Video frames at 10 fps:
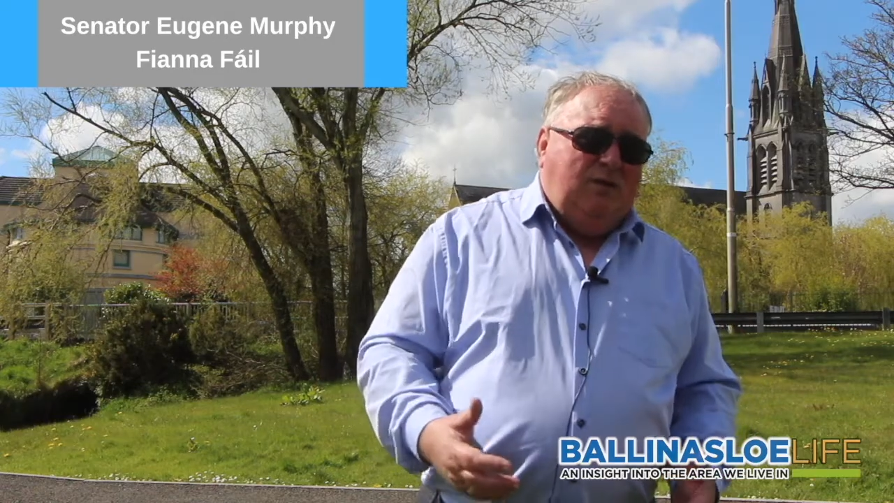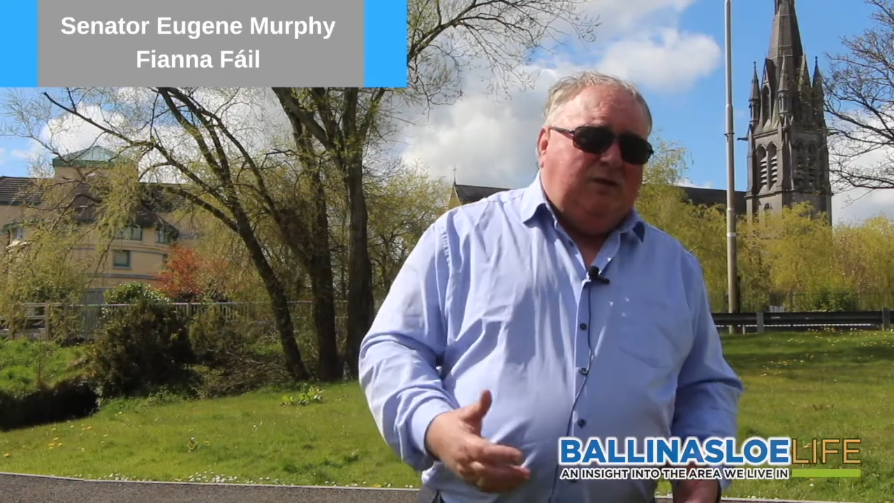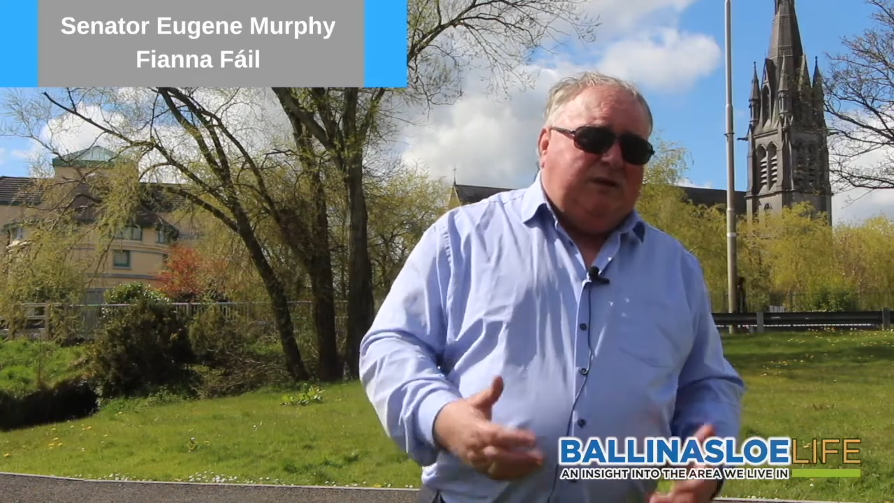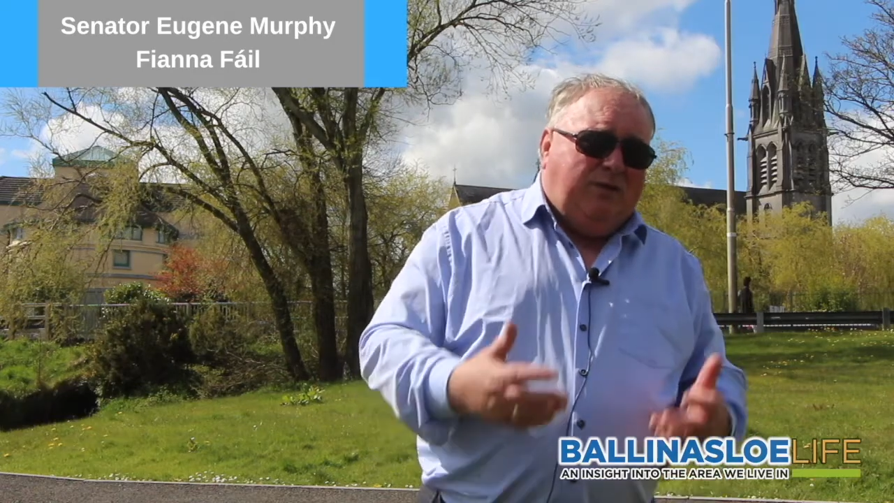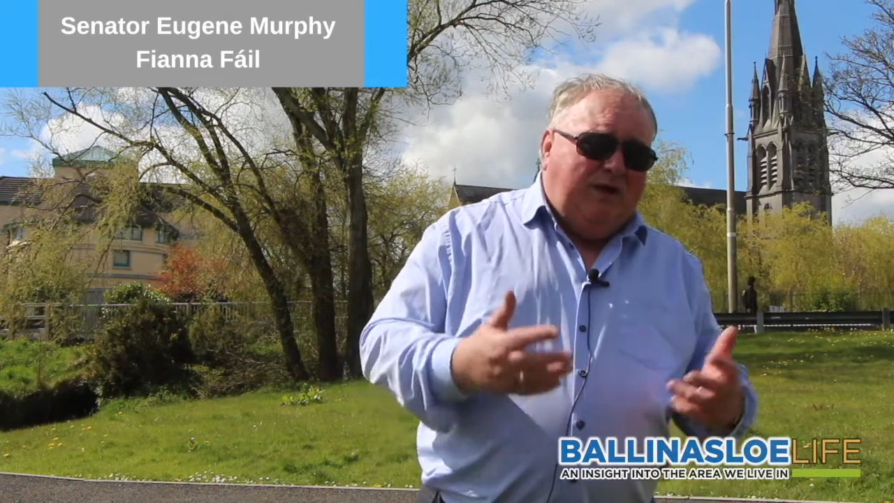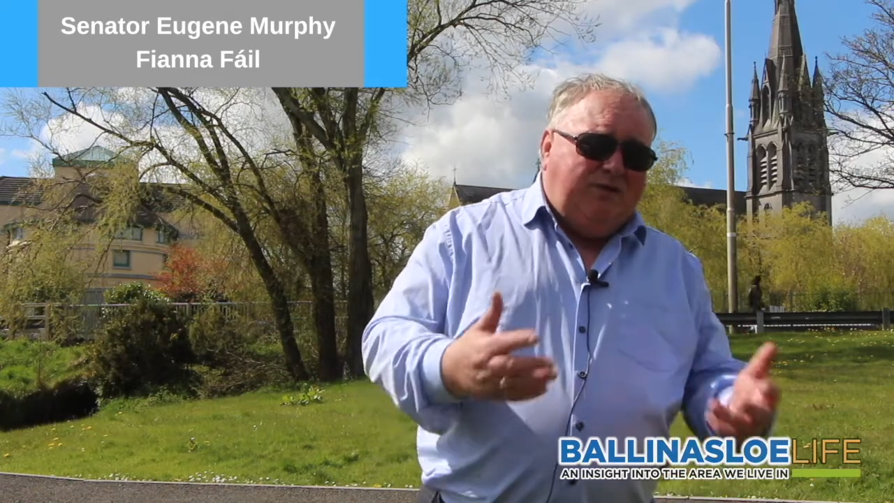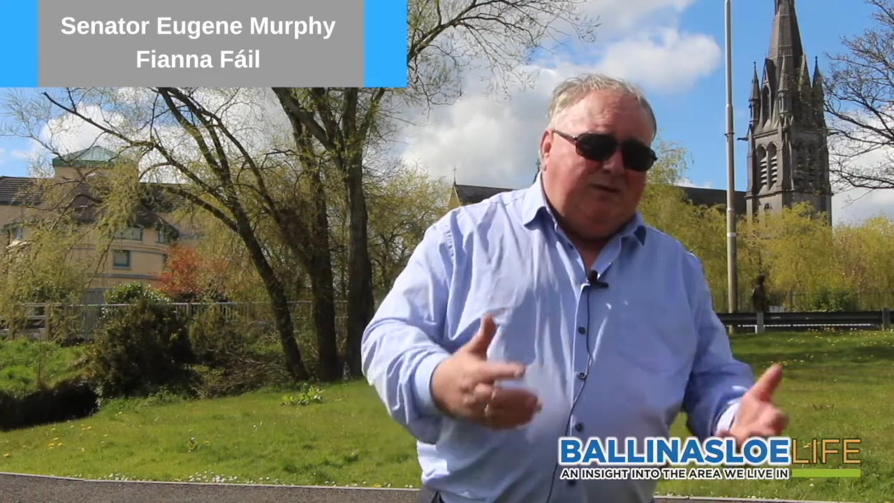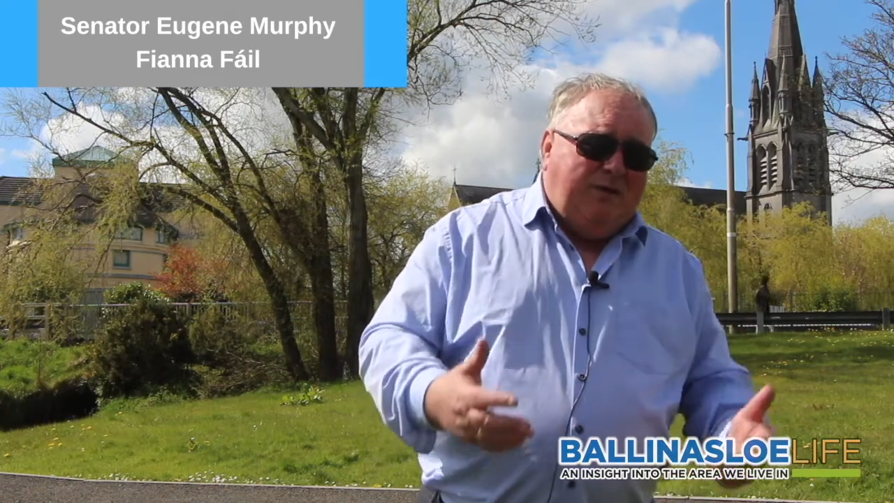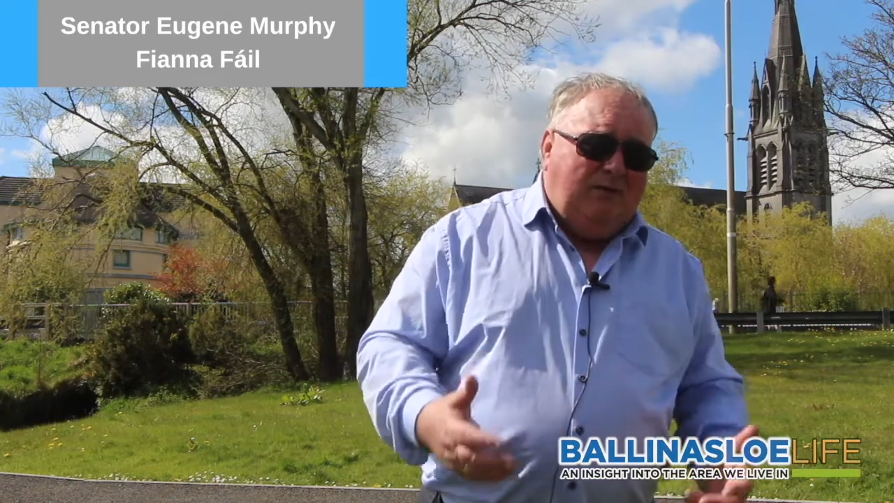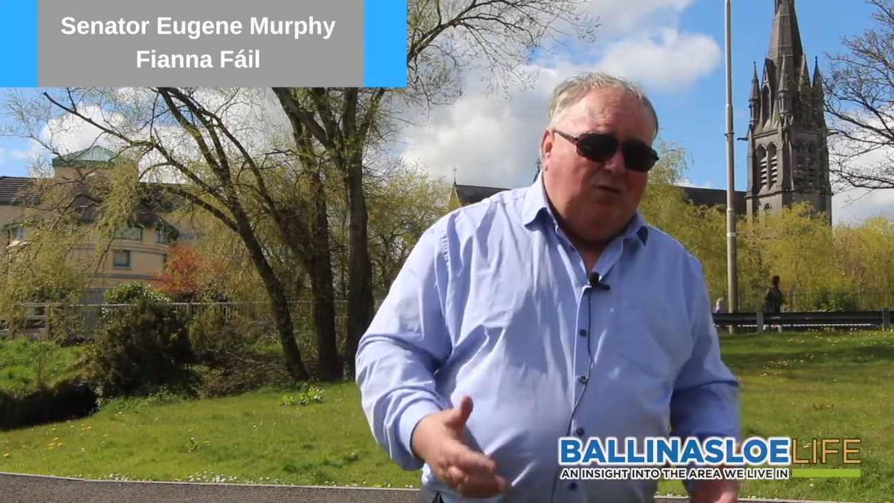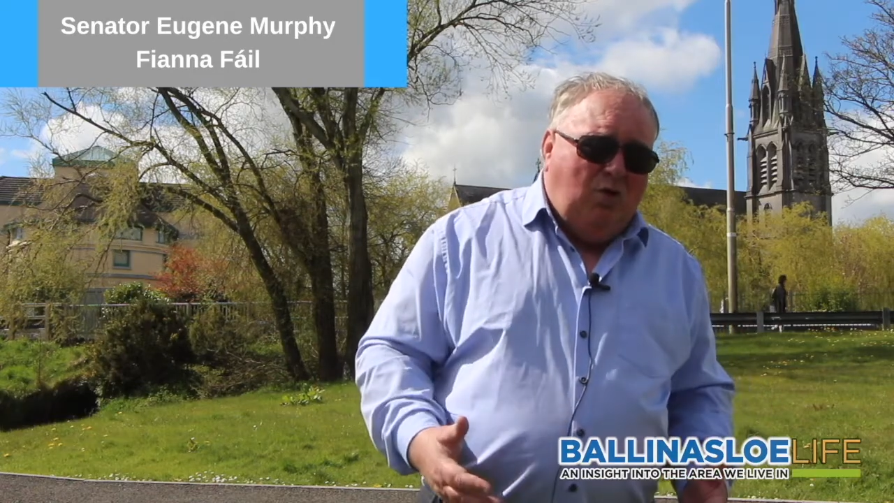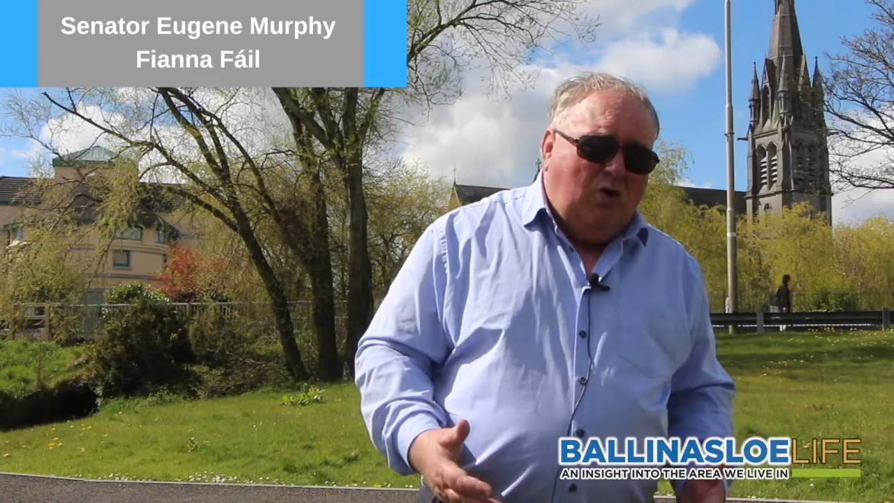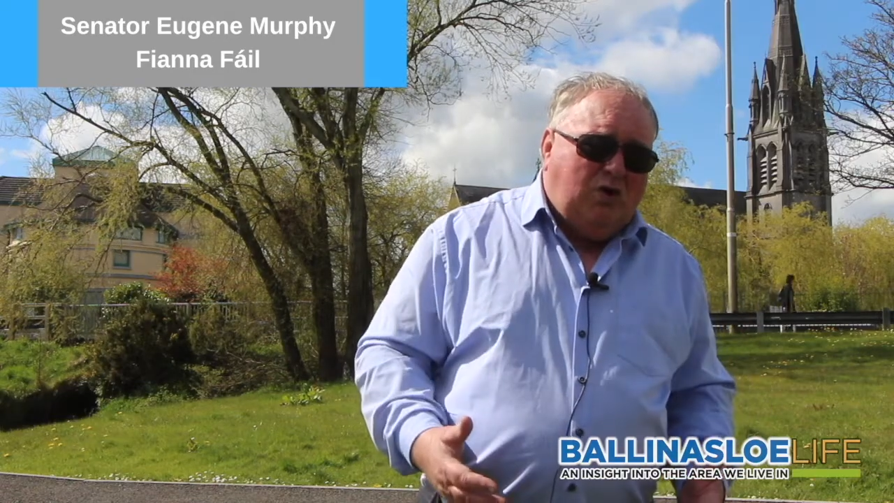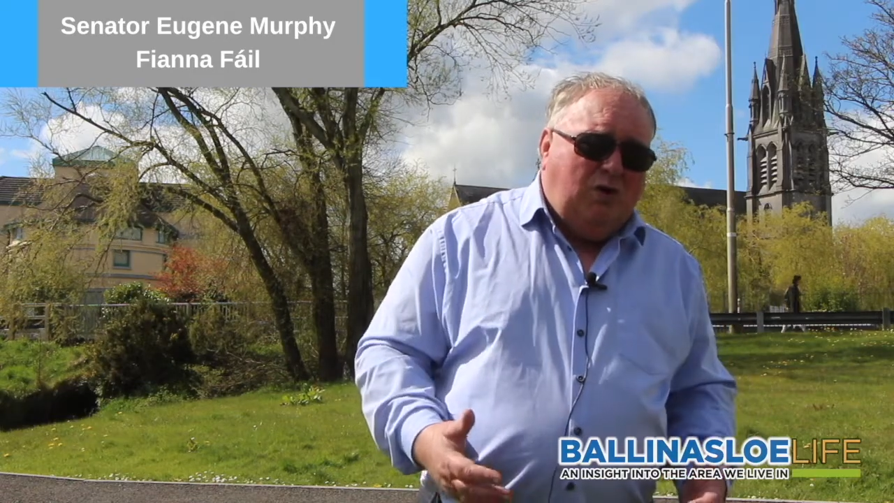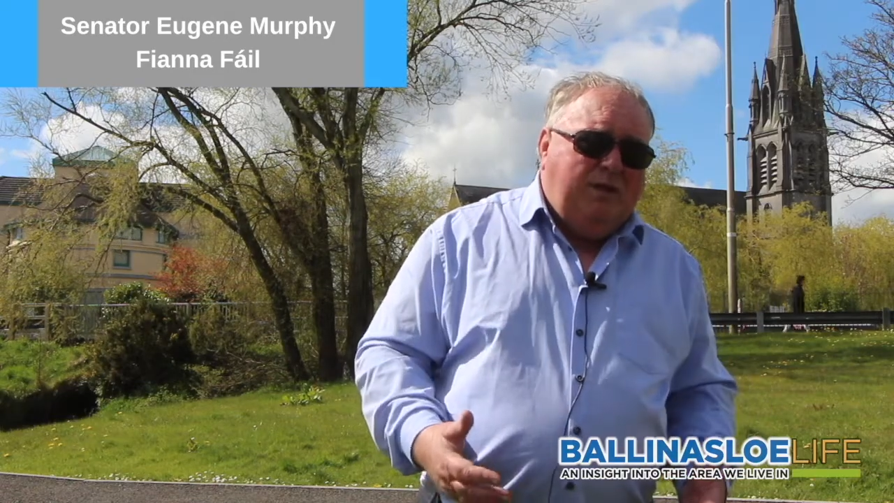with the Breffni Barrow
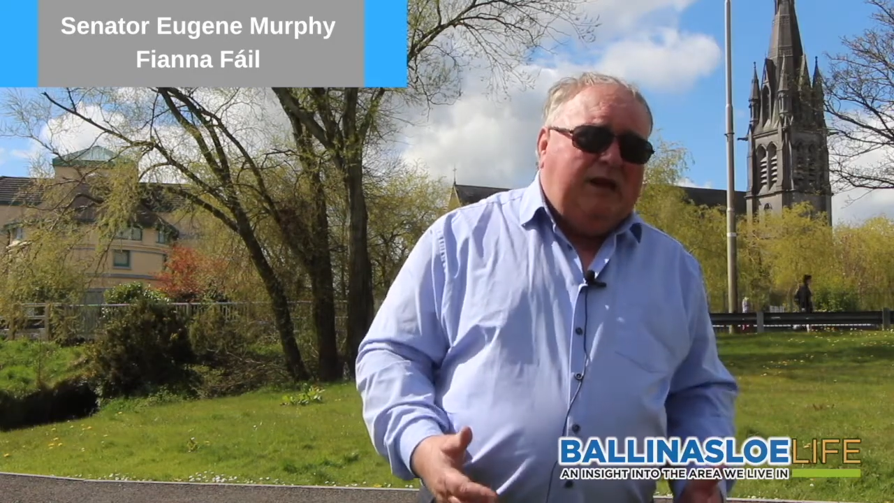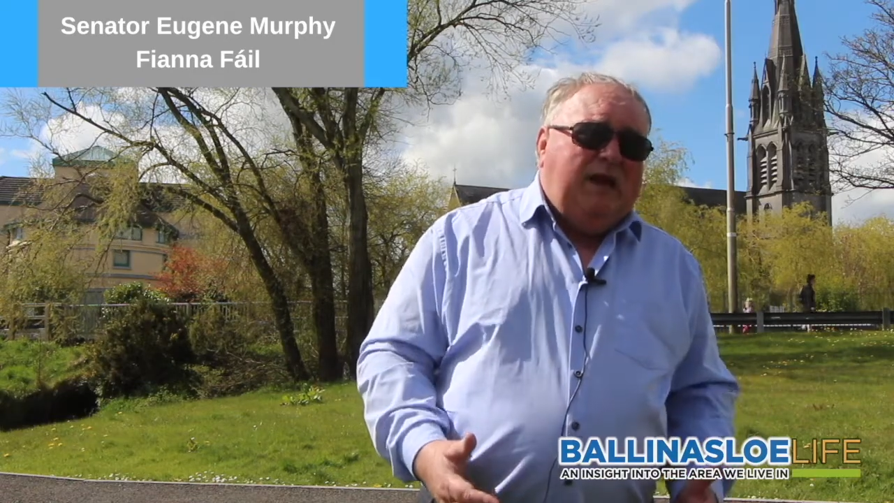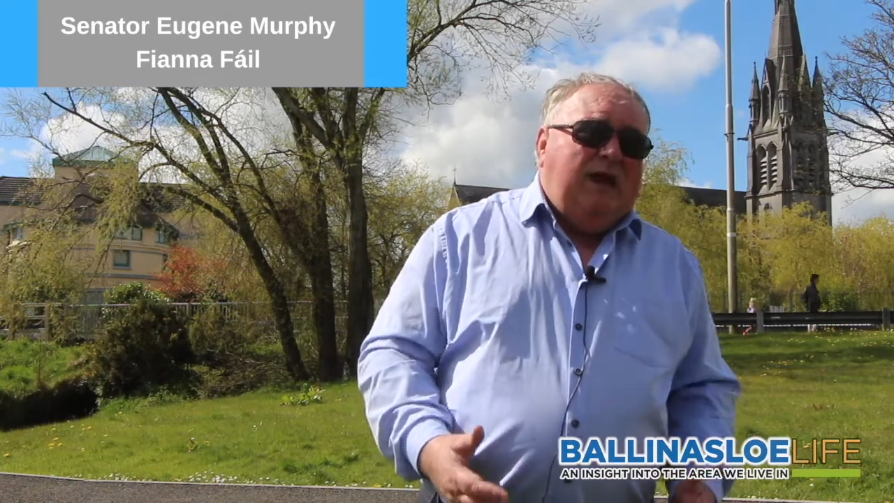Walk coming,